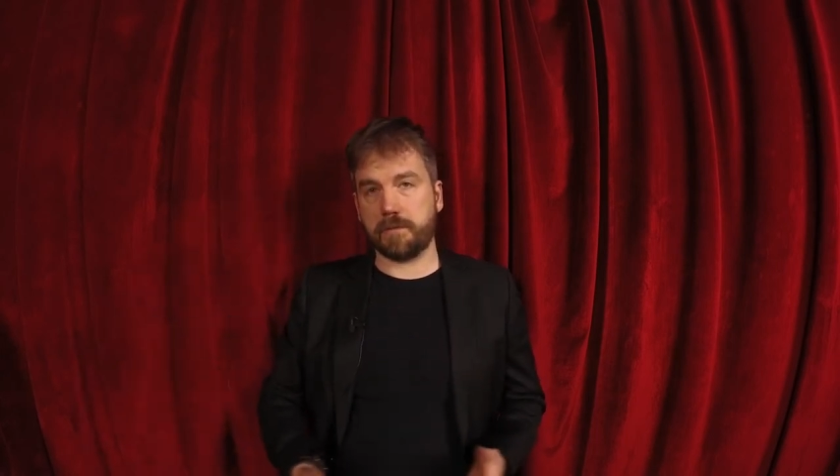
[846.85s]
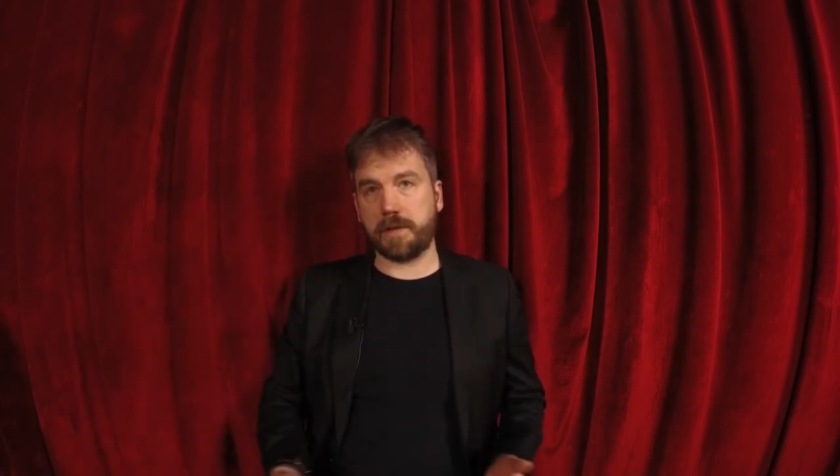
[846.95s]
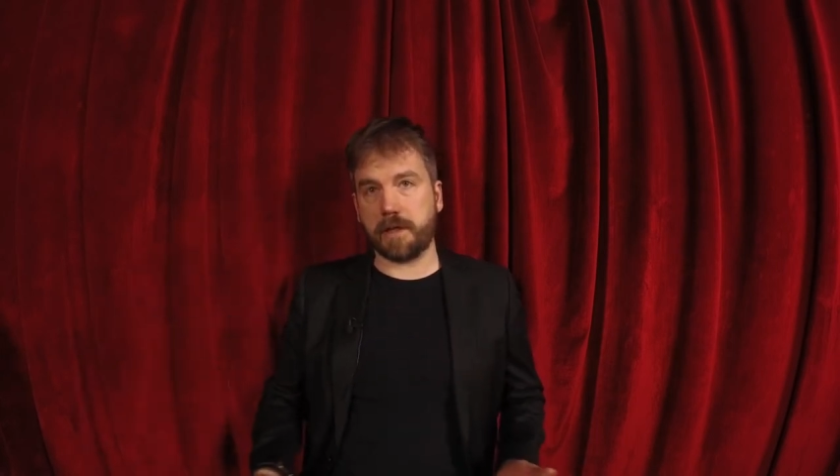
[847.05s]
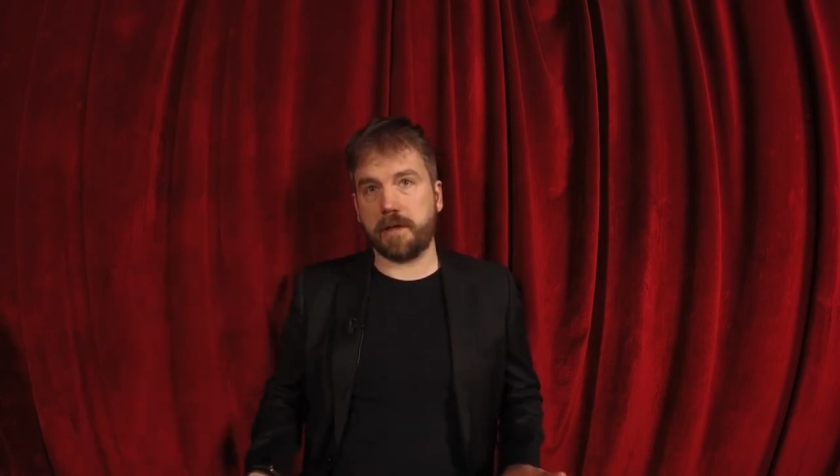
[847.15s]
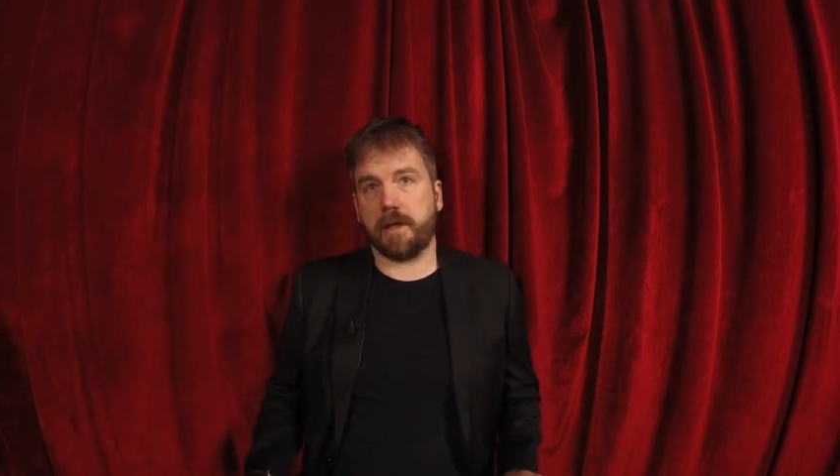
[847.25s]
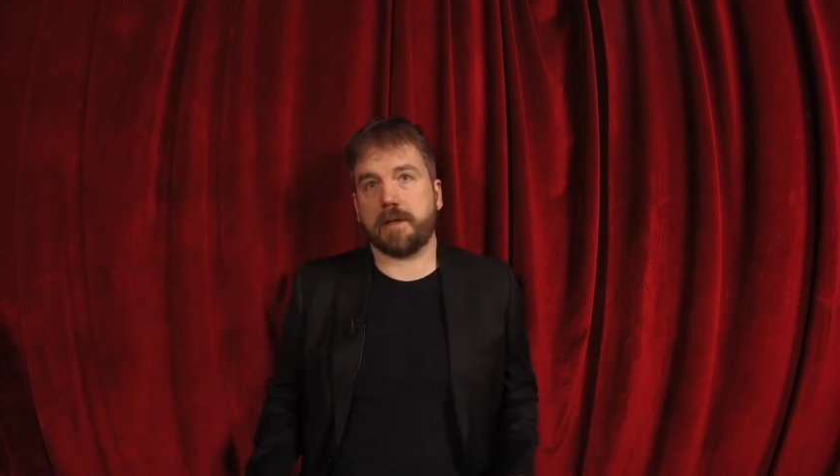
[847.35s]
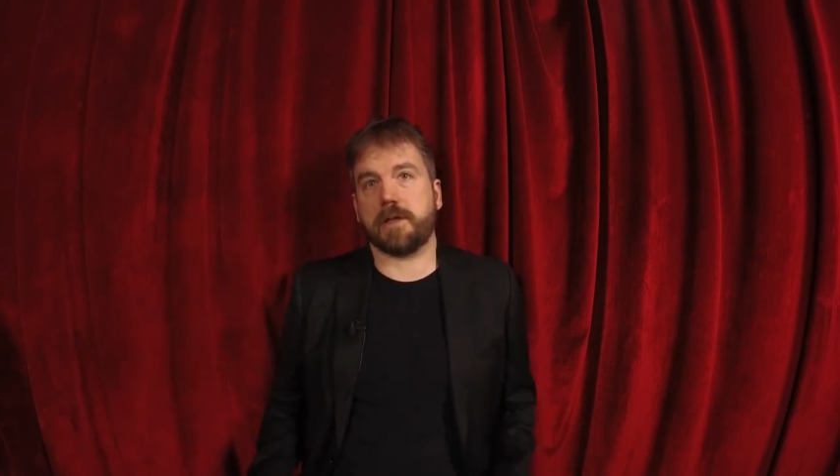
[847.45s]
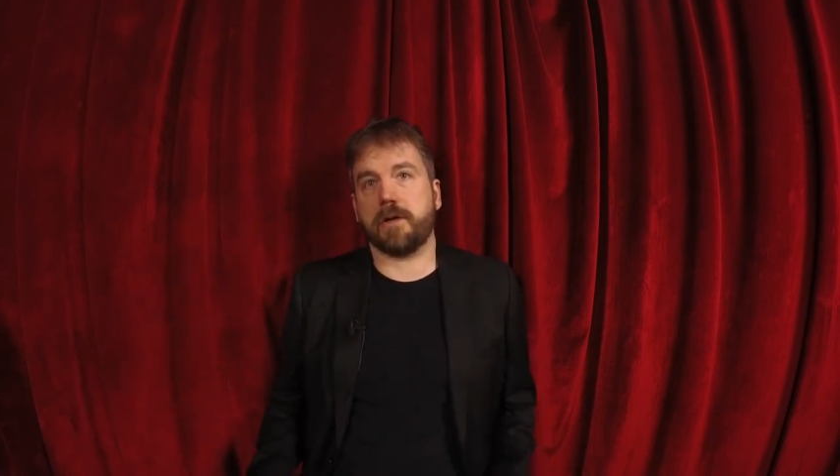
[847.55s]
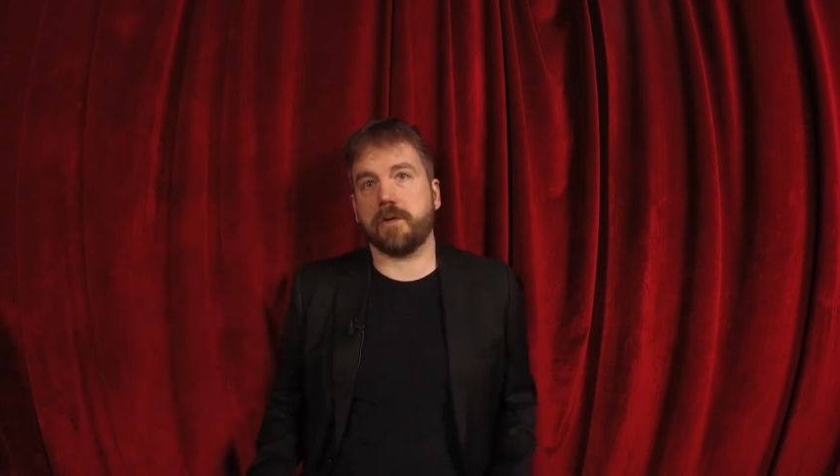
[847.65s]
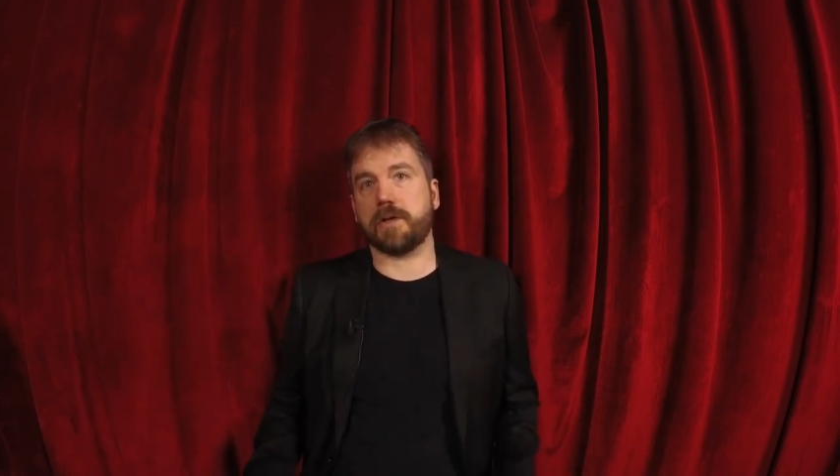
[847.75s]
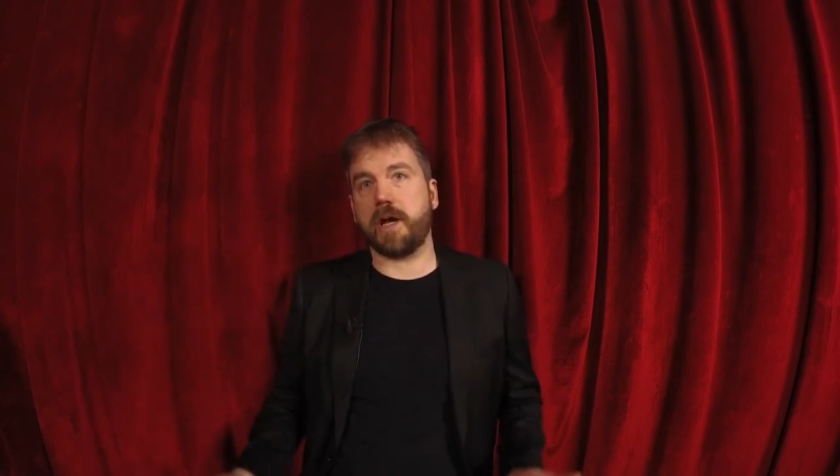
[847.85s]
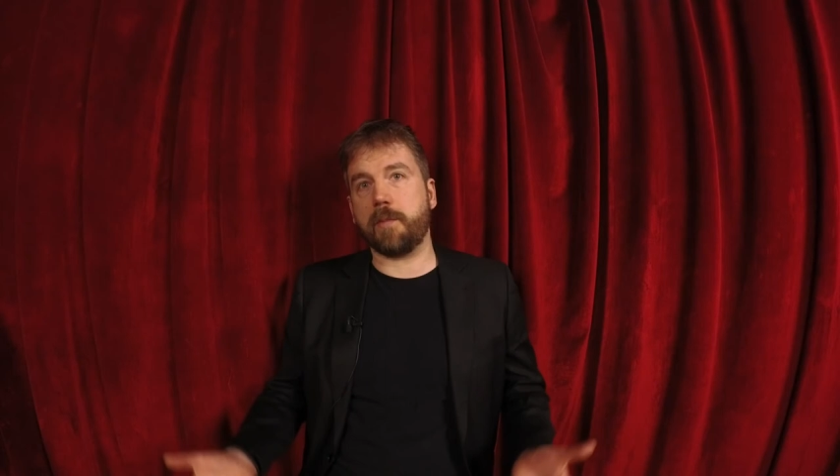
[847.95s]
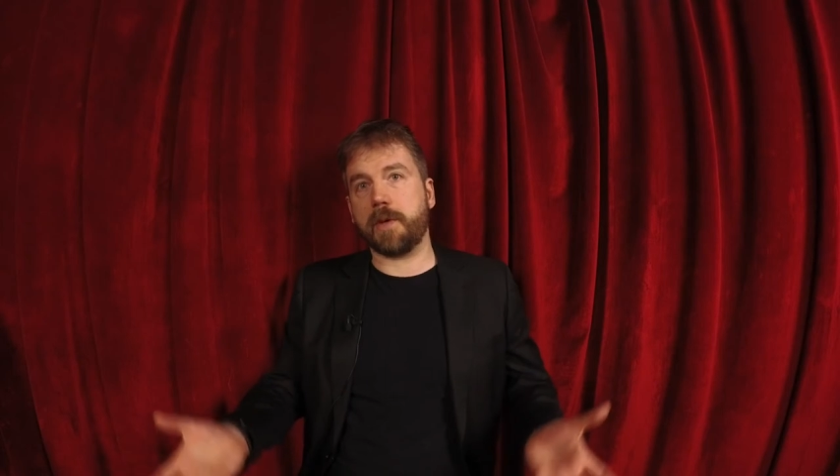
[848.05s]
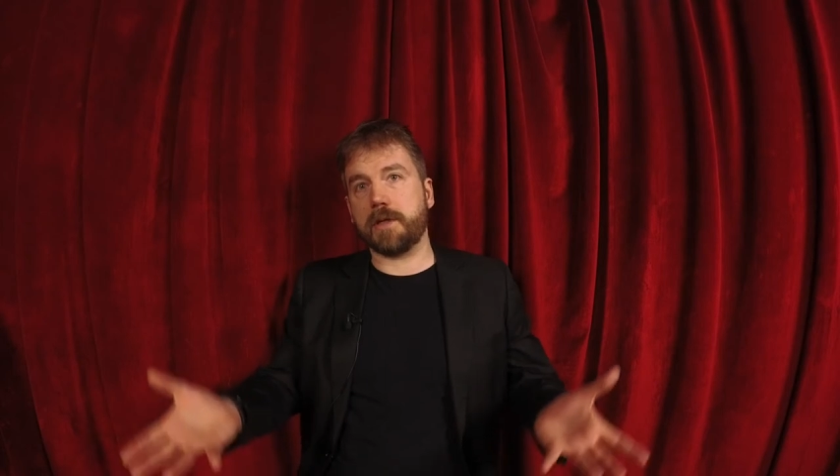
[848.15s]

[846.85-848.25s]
technology goes up